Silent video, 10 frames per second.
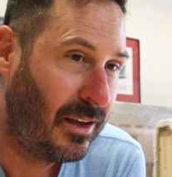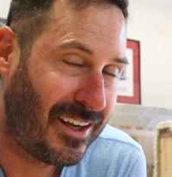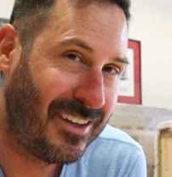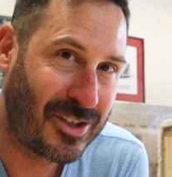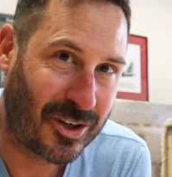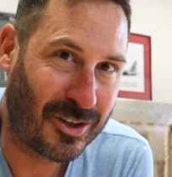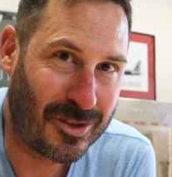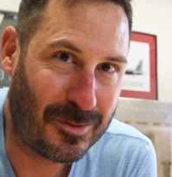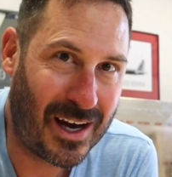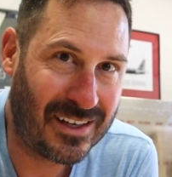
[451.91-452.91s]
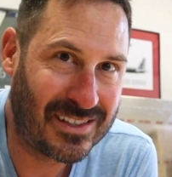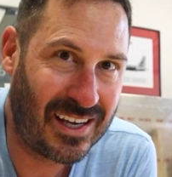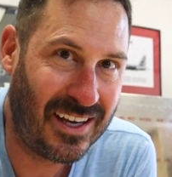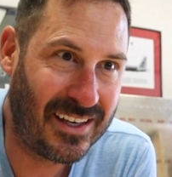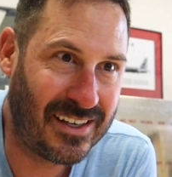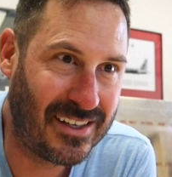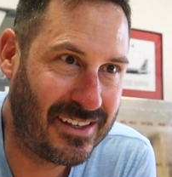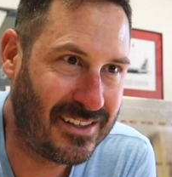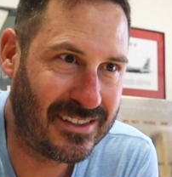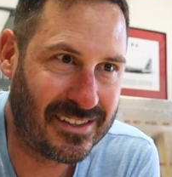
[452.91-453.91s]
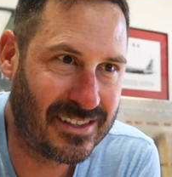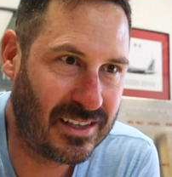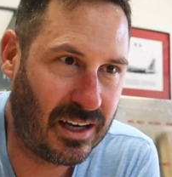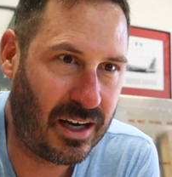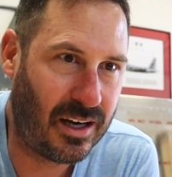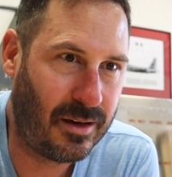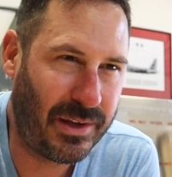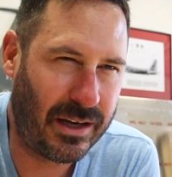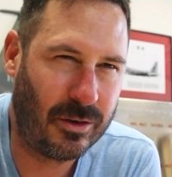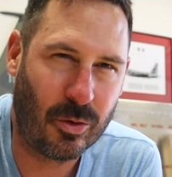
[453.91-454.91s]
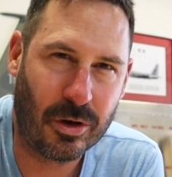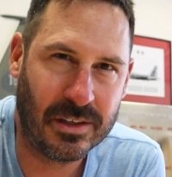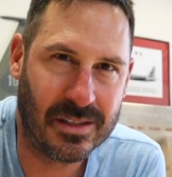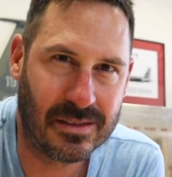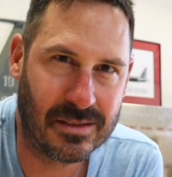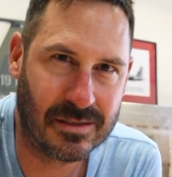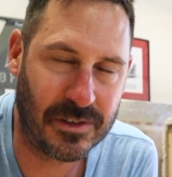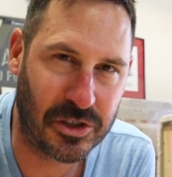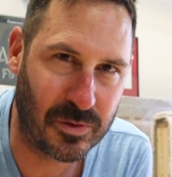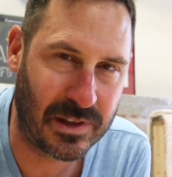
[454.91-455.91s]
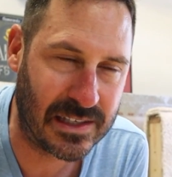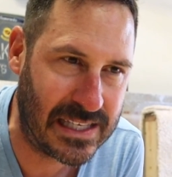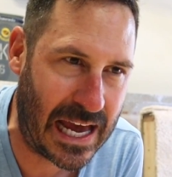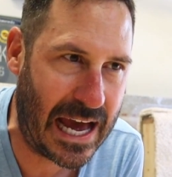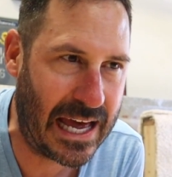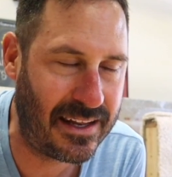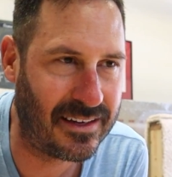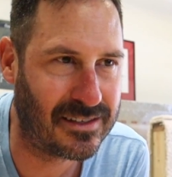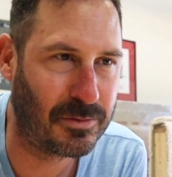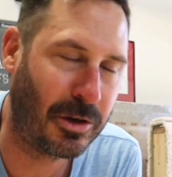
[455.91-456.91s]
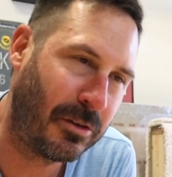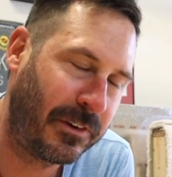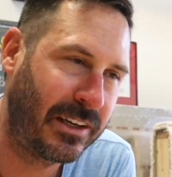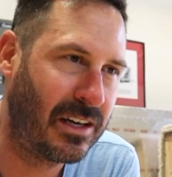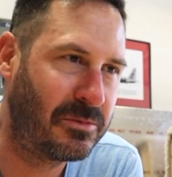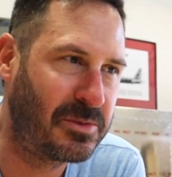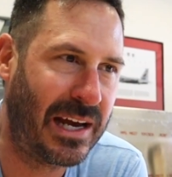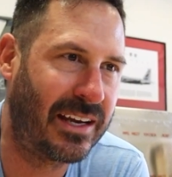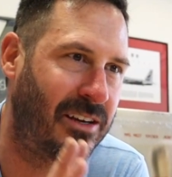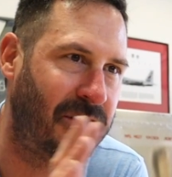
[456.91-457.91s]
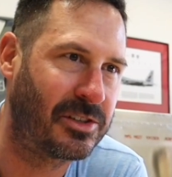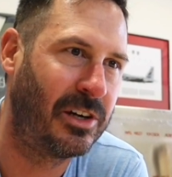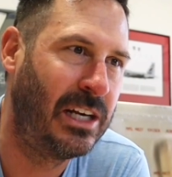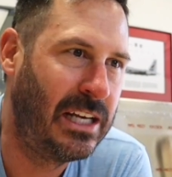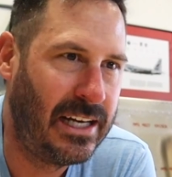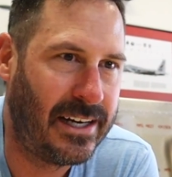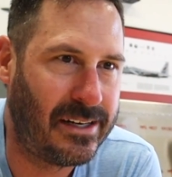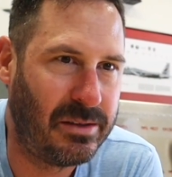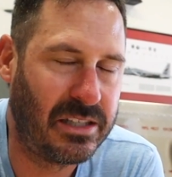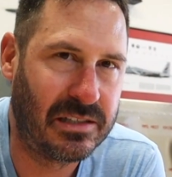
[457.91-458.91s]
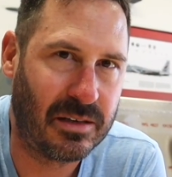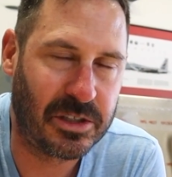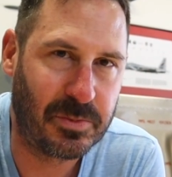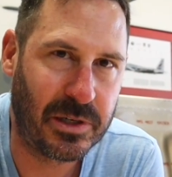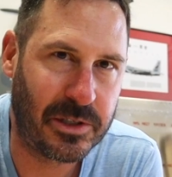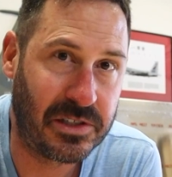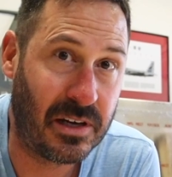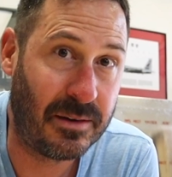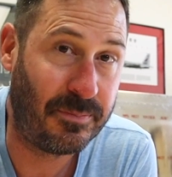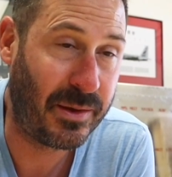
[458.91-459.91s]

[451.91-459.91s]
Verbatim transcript: intern, Tomas, is um, down in New Orleans fishing with his dad, and his girlfriend comes back here, so um, his summer's pretty much done.